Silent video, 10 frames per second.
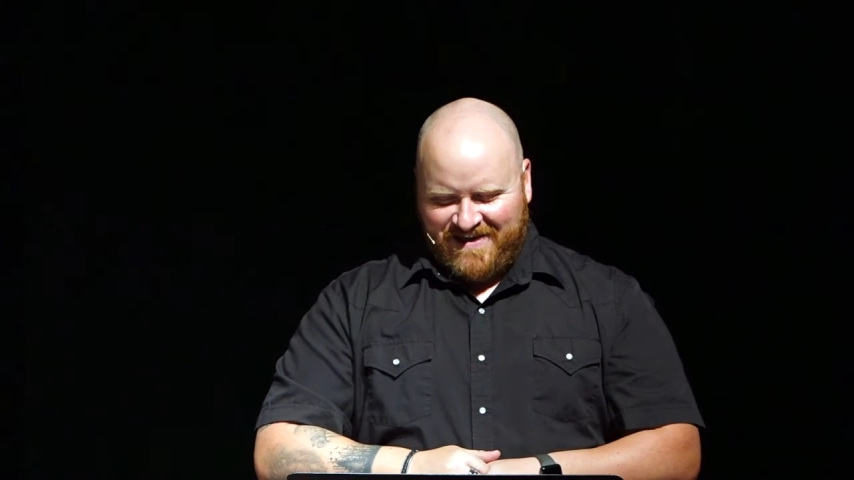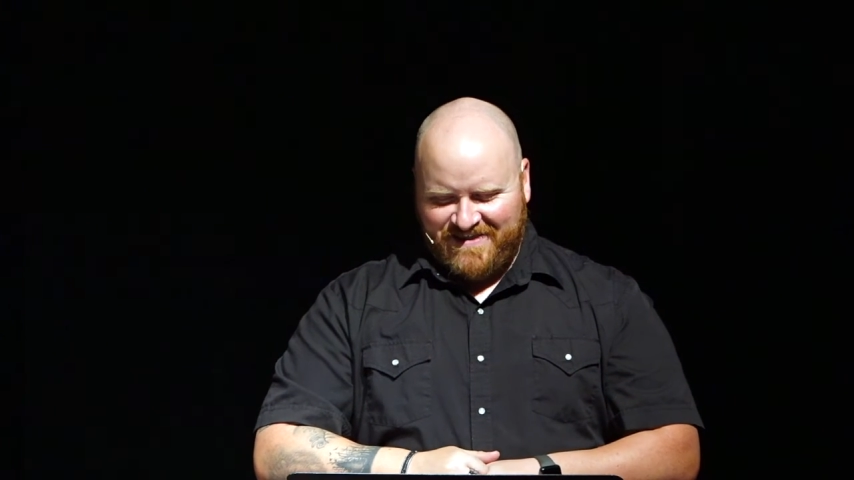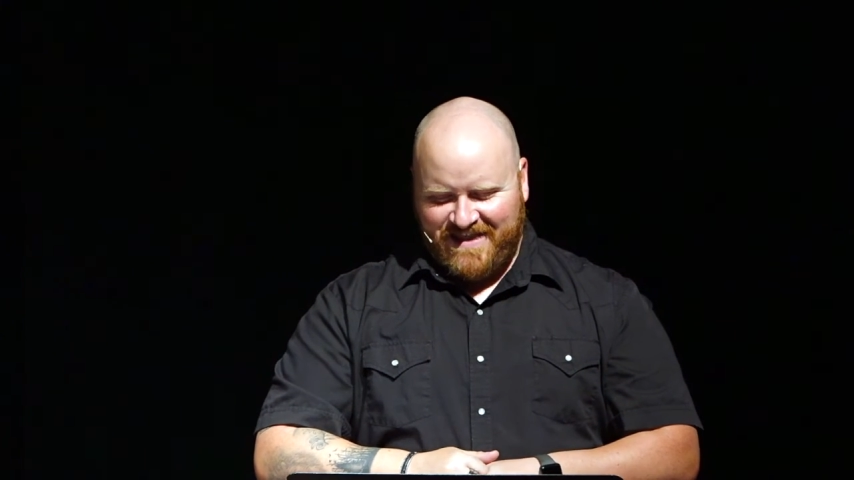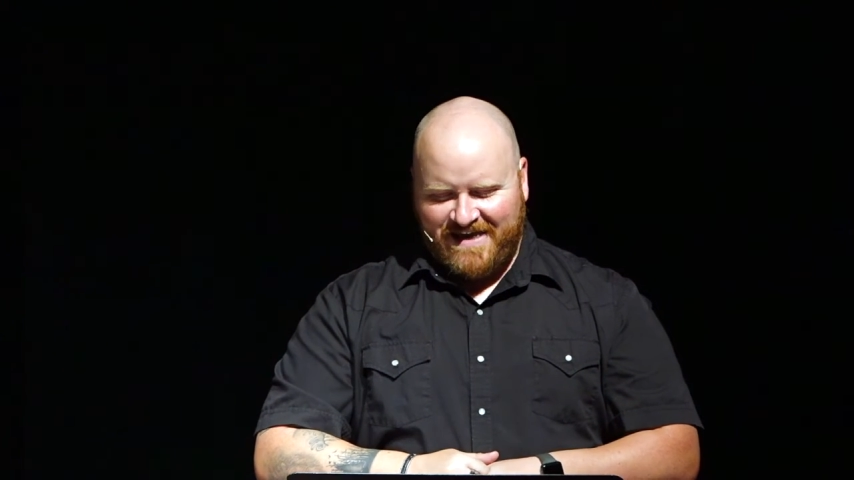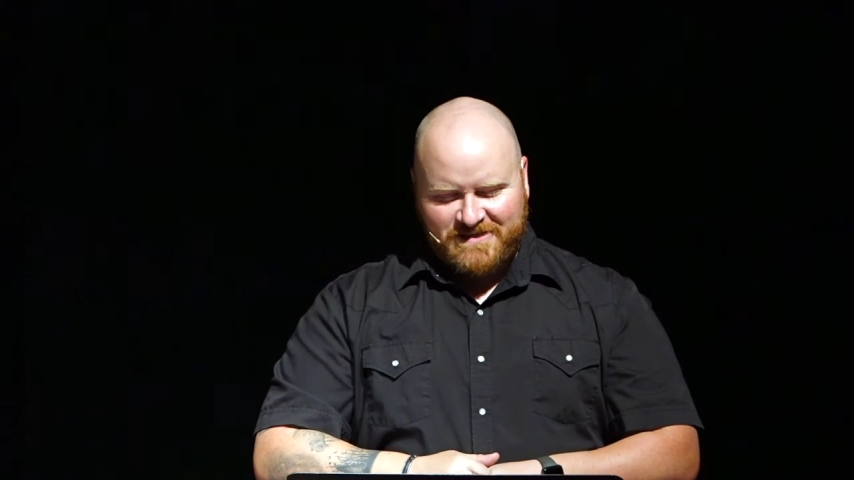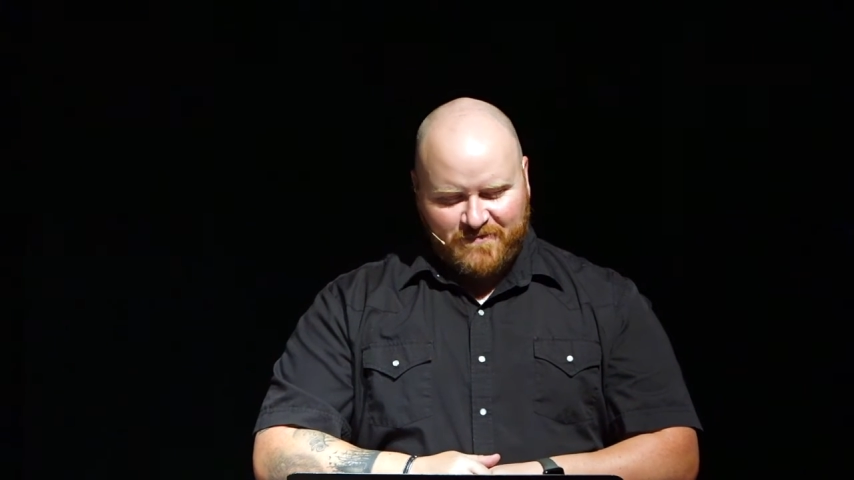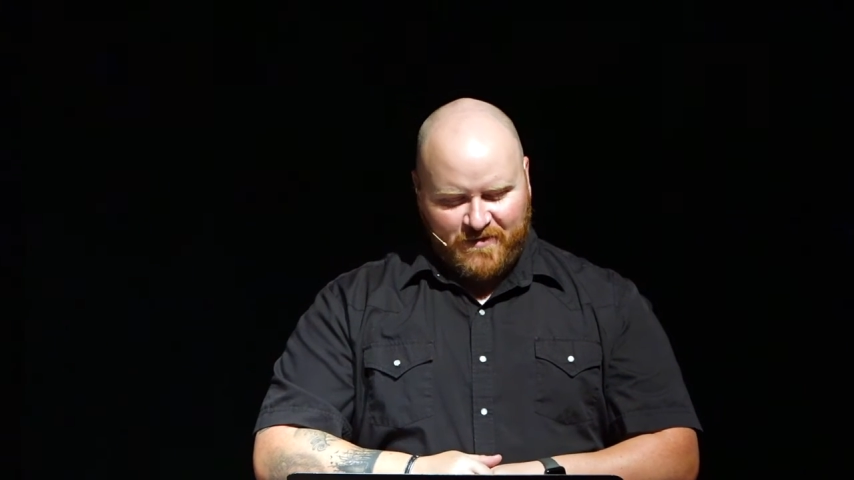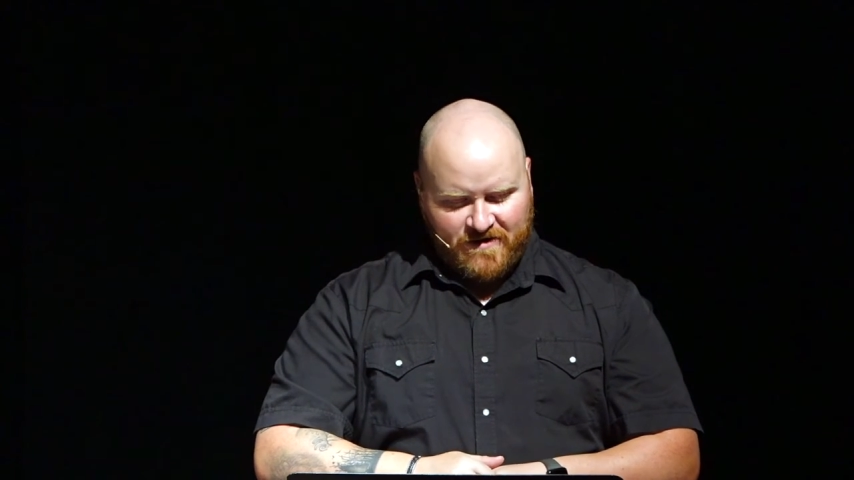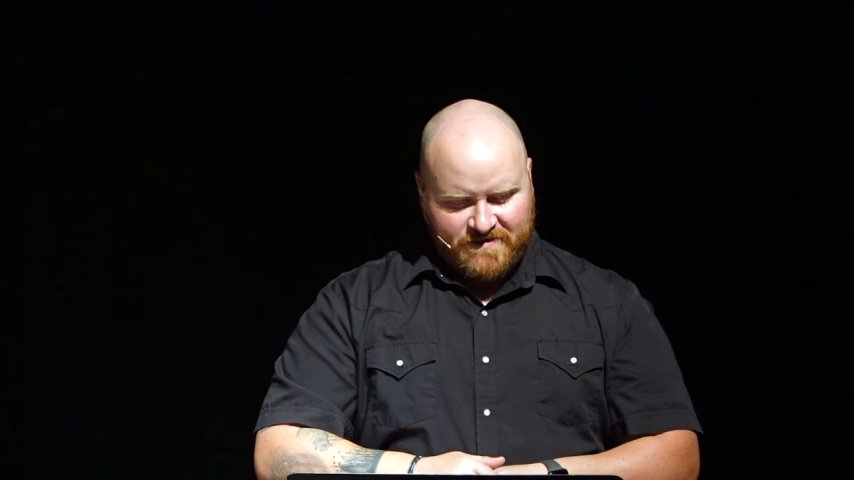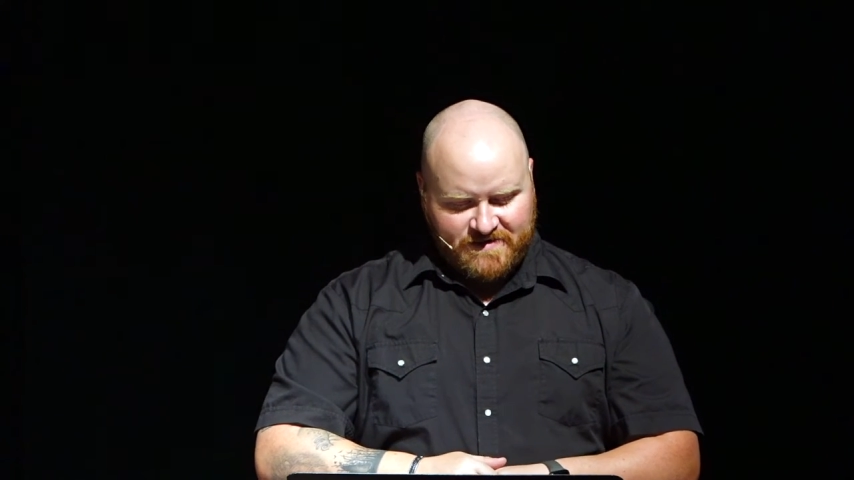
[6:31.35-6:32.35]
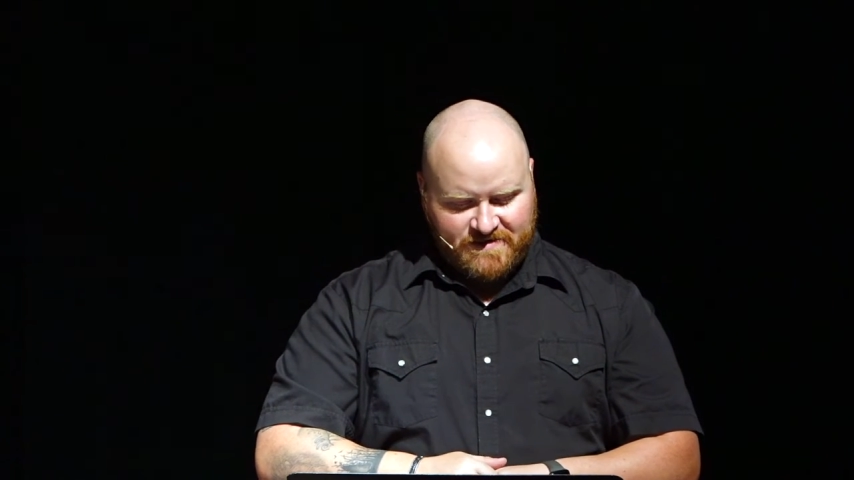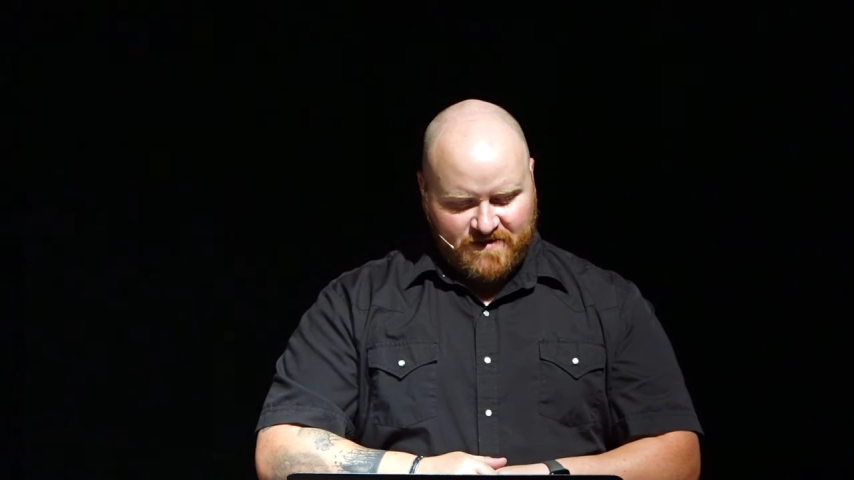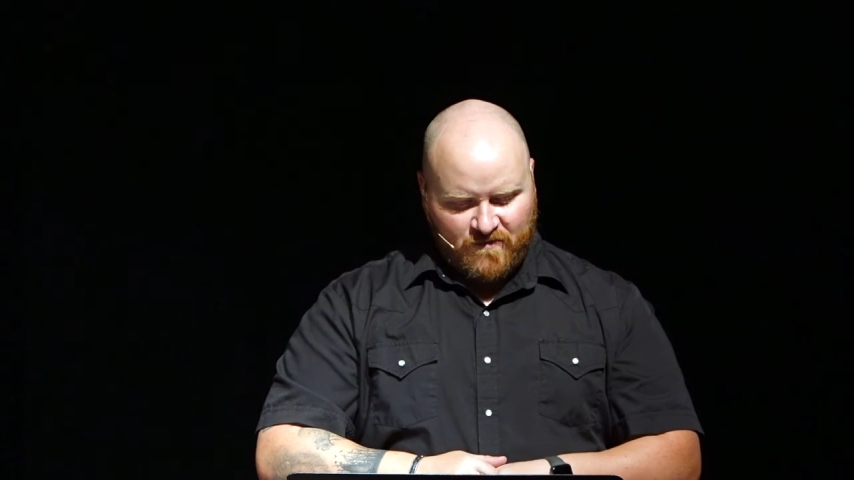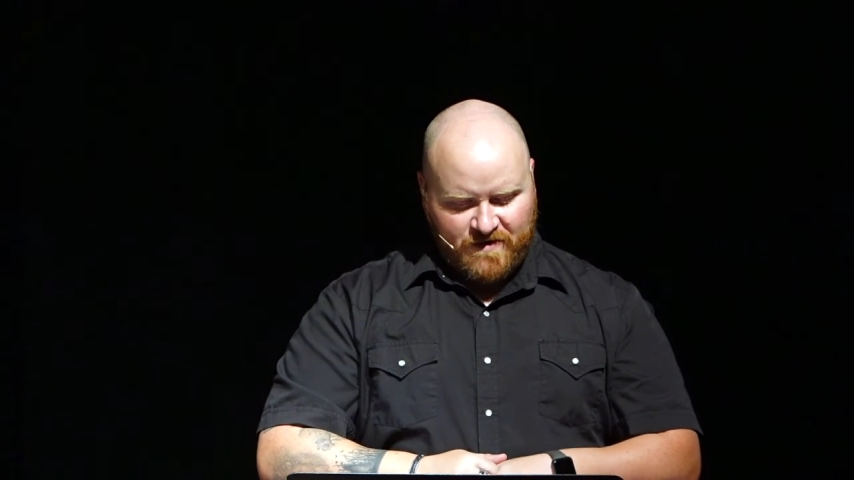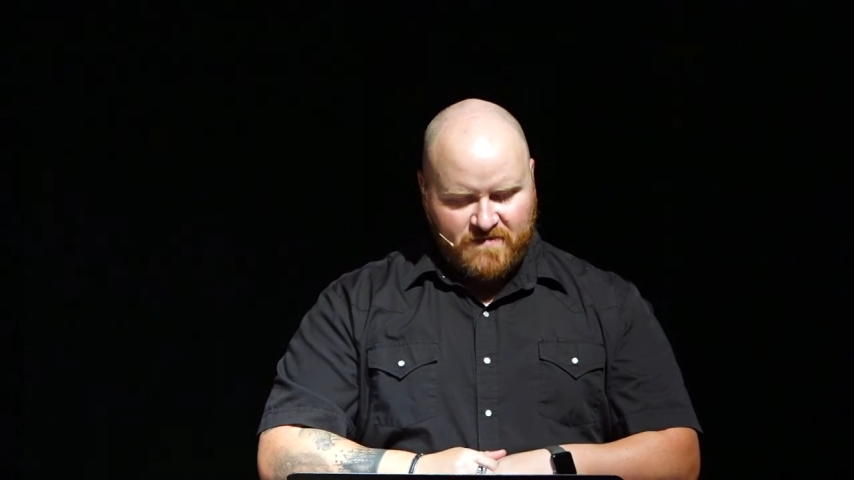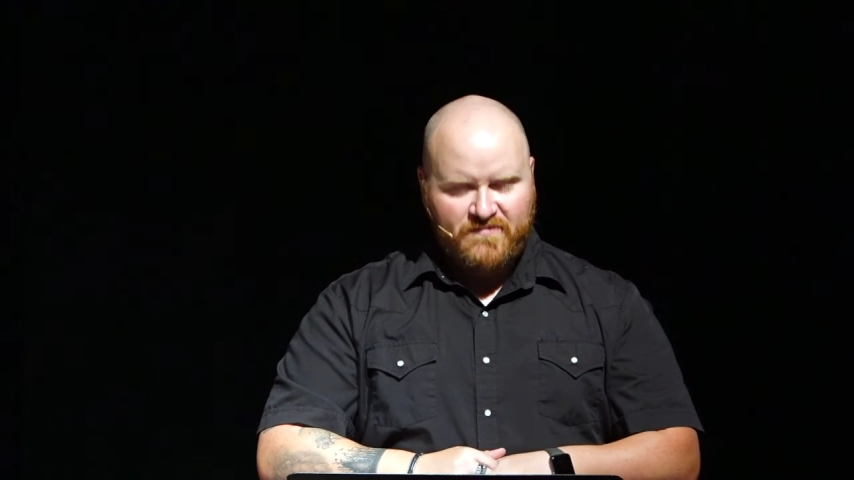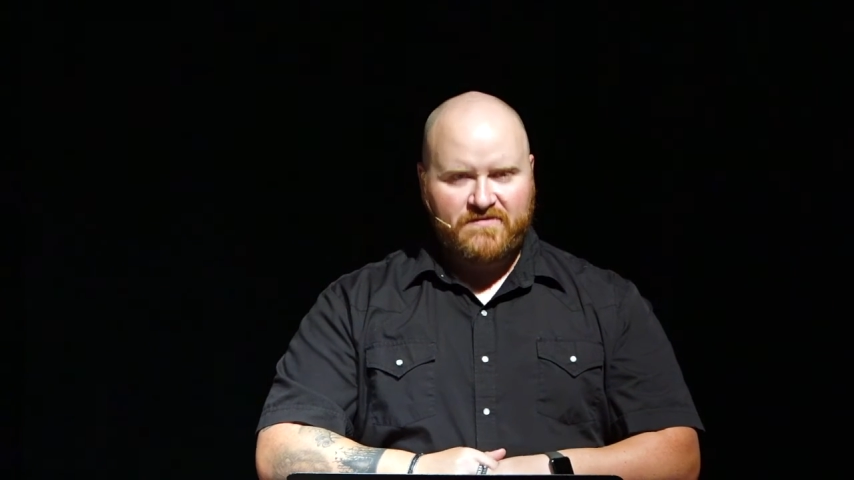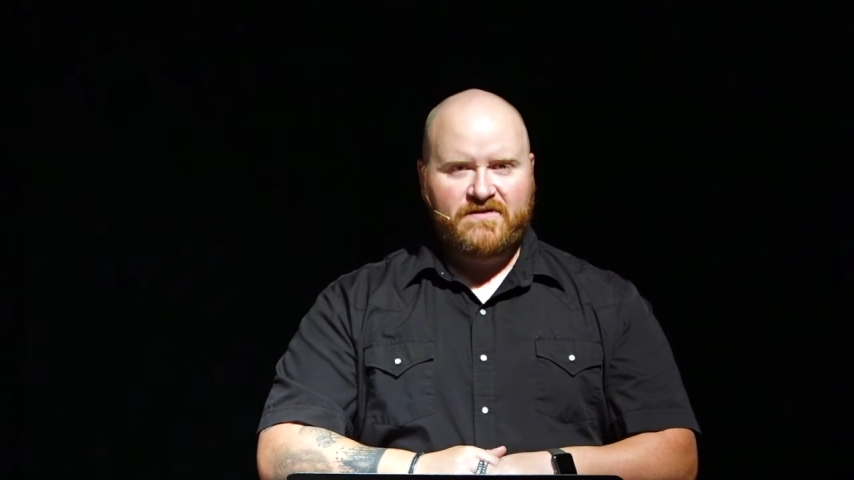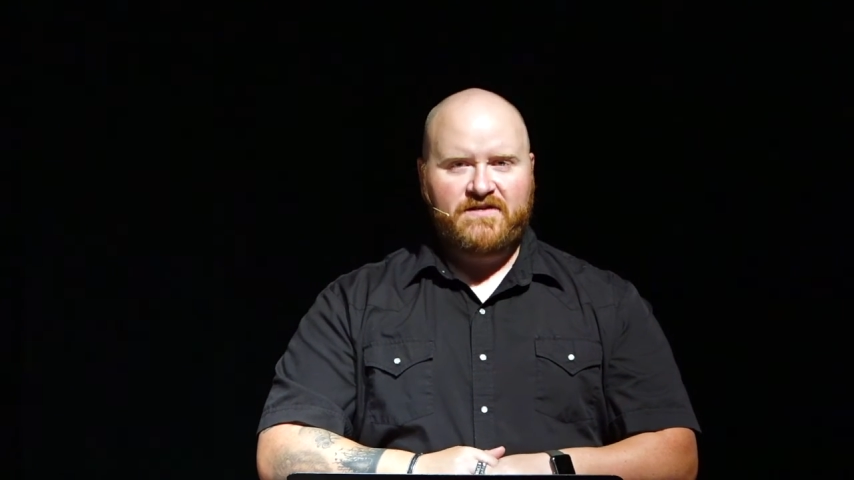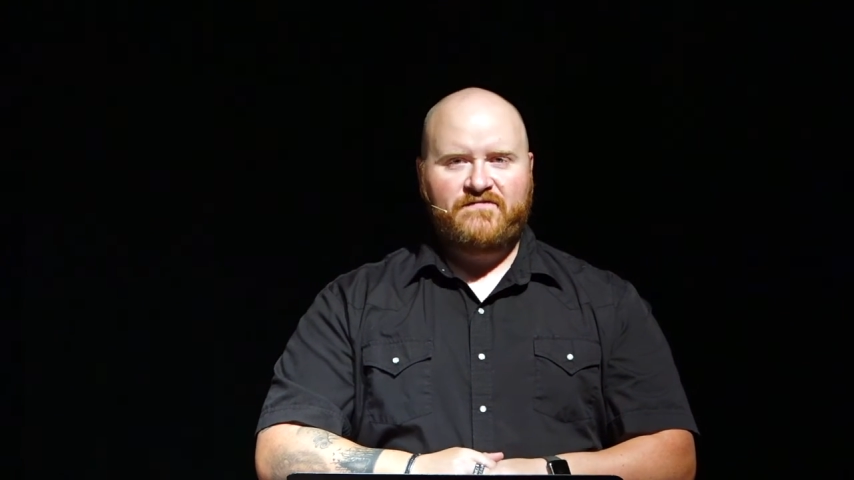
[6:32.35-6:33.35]
The last part is that we
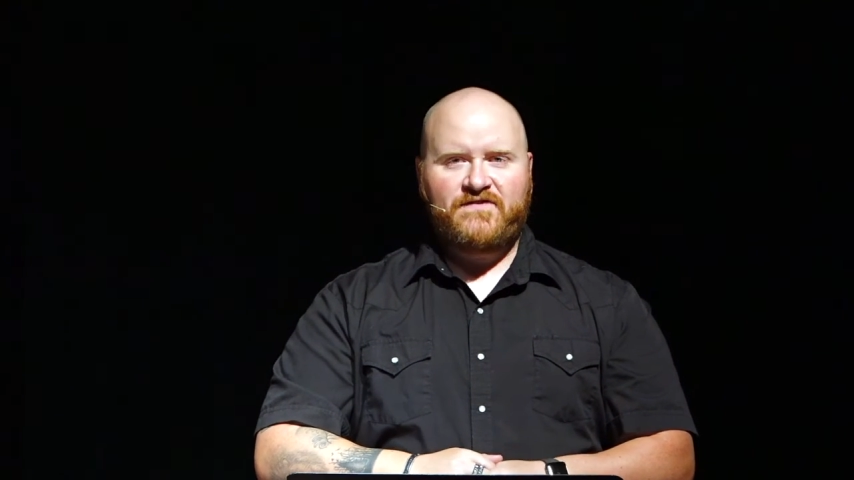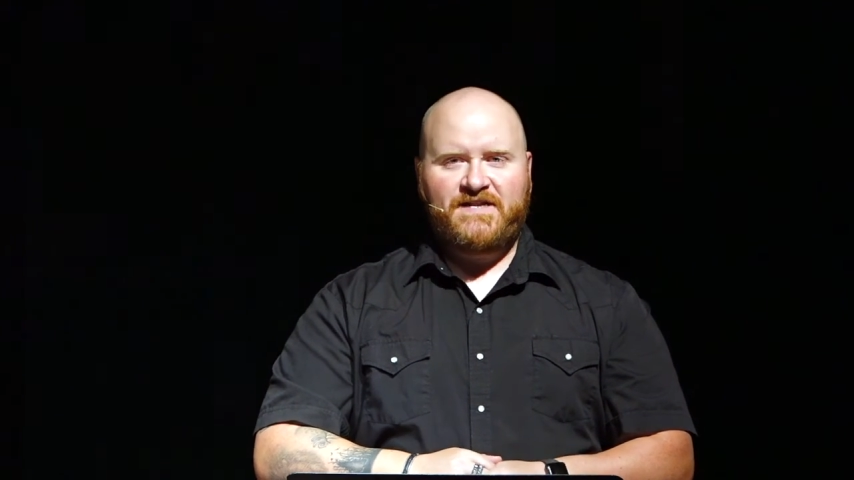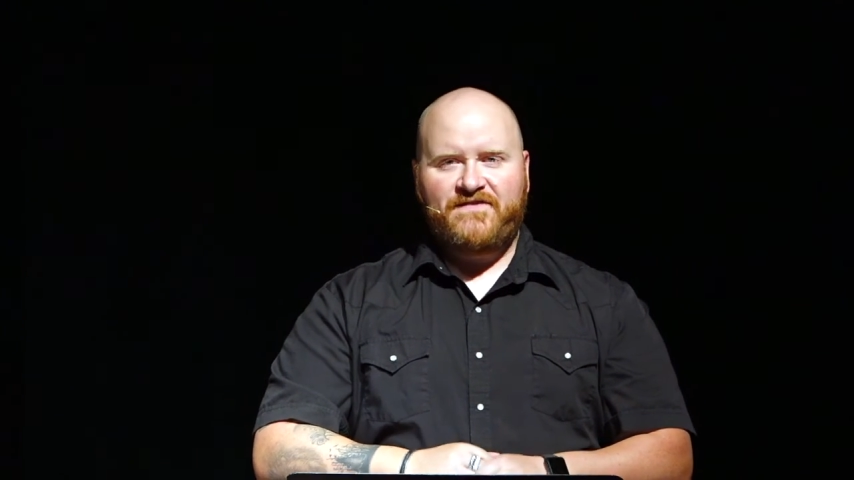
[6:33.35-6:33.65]
believe in